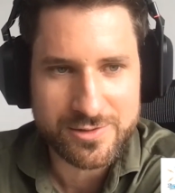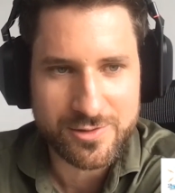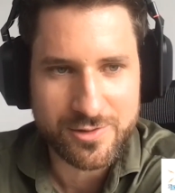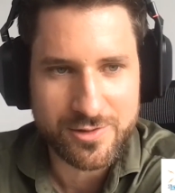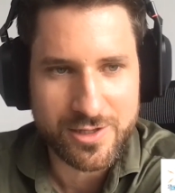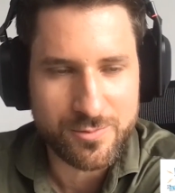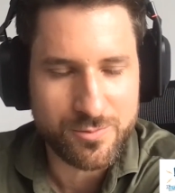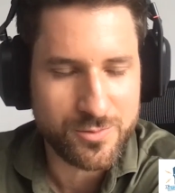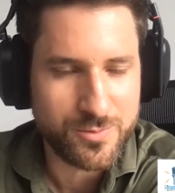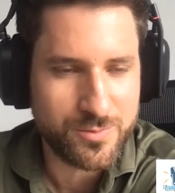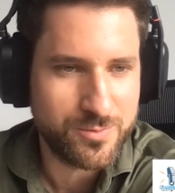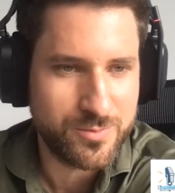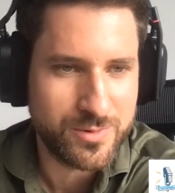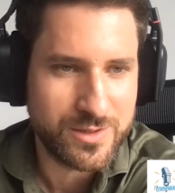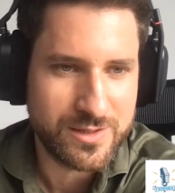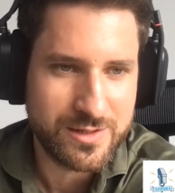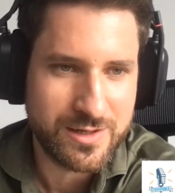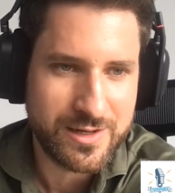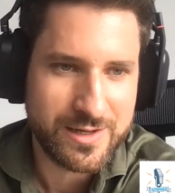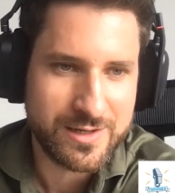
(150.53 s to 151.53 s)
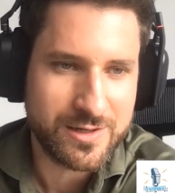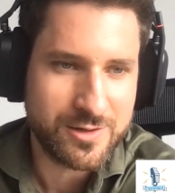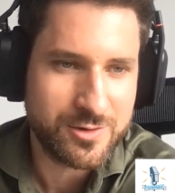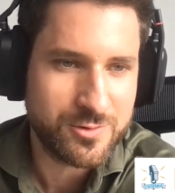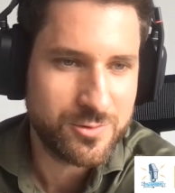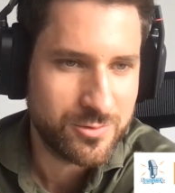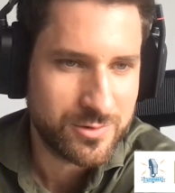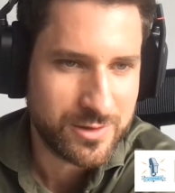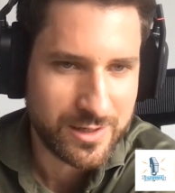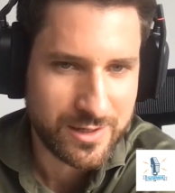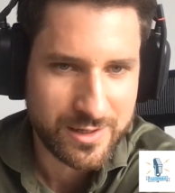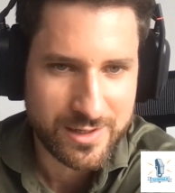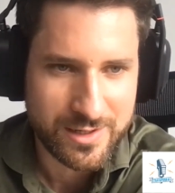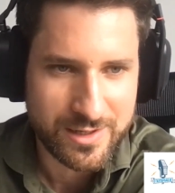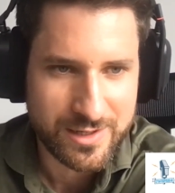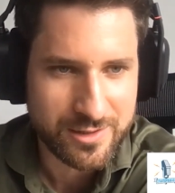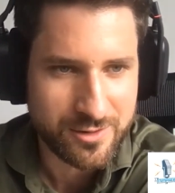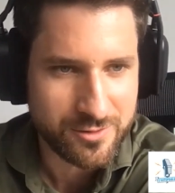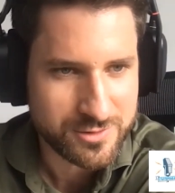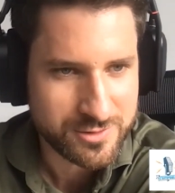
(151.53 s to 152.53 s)
So that would be like a
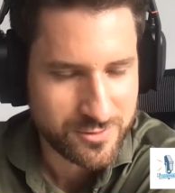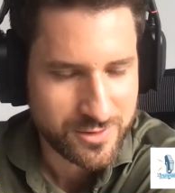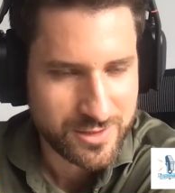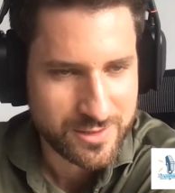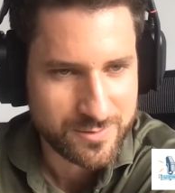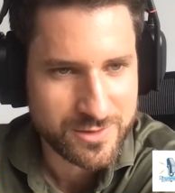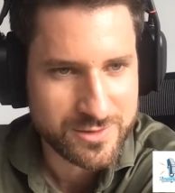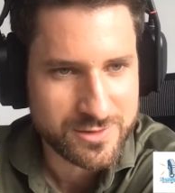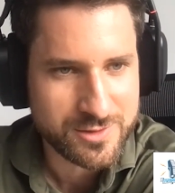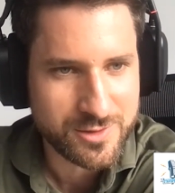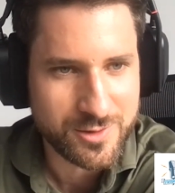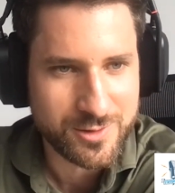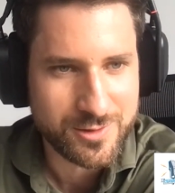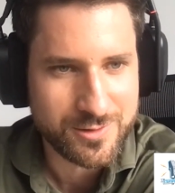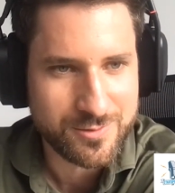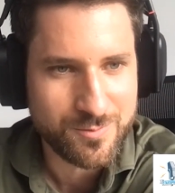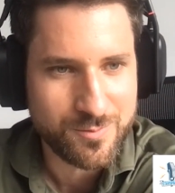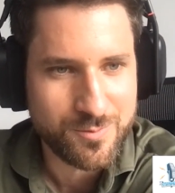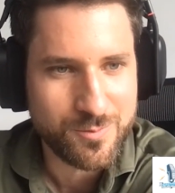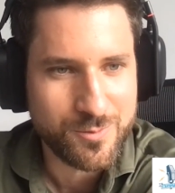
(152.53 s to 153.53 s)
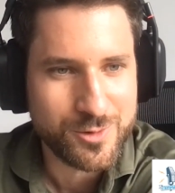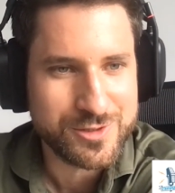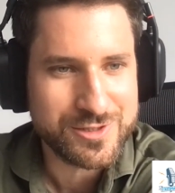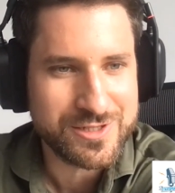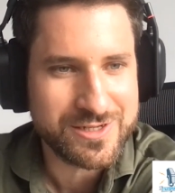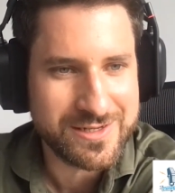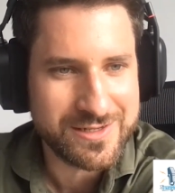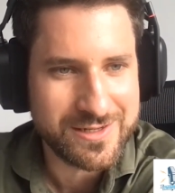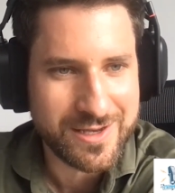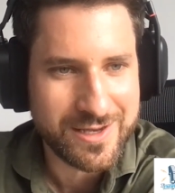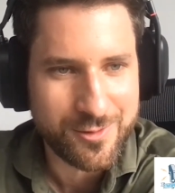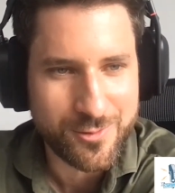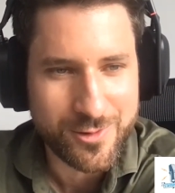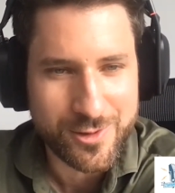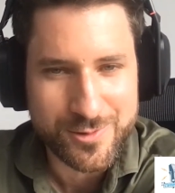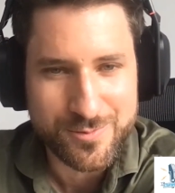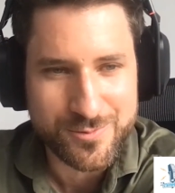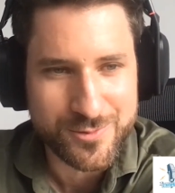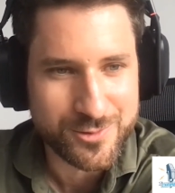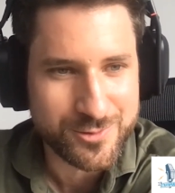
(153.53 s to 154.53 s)
KUKA, an Osram, and so on, mostly
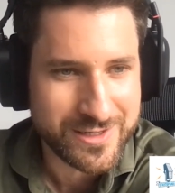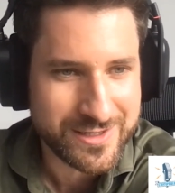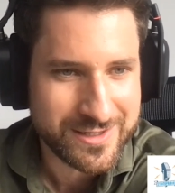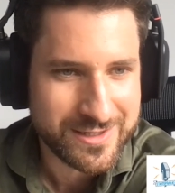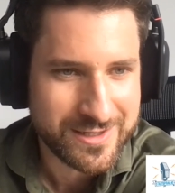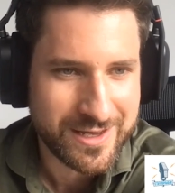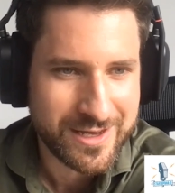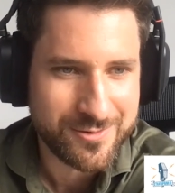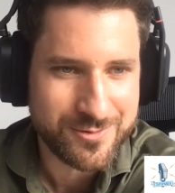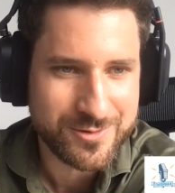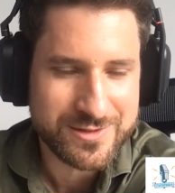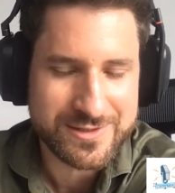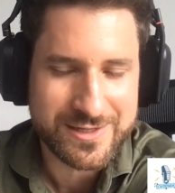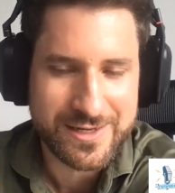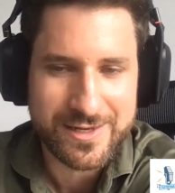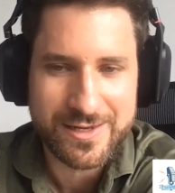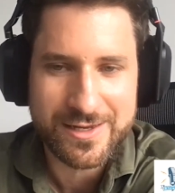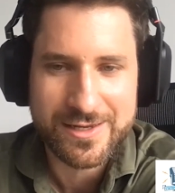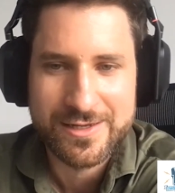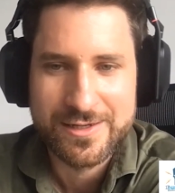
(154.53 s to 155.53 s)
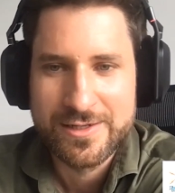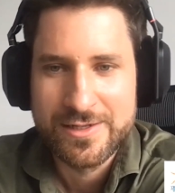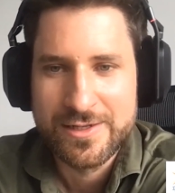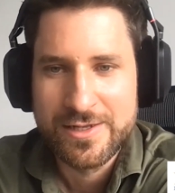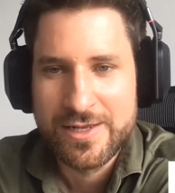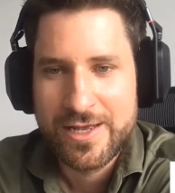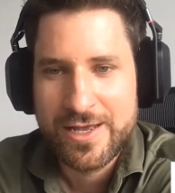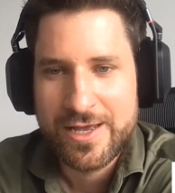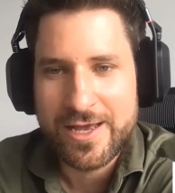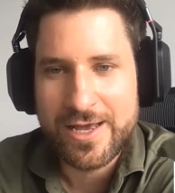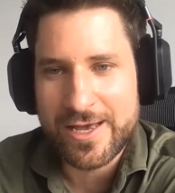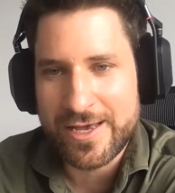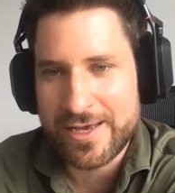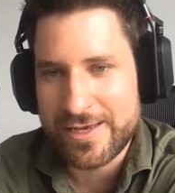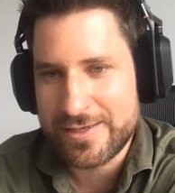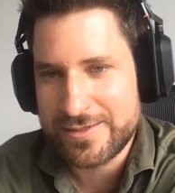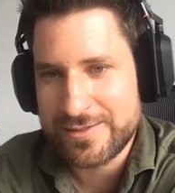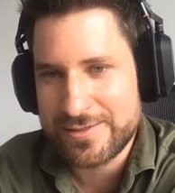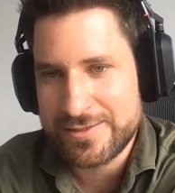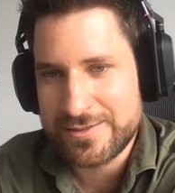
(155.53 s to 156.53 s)
around Munich, I would say.
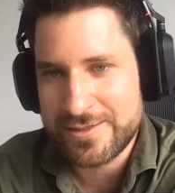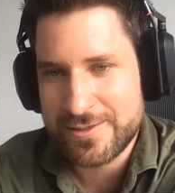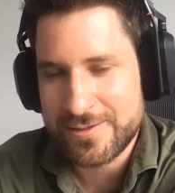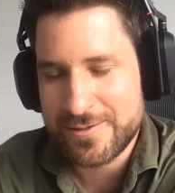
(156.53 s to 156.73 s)
And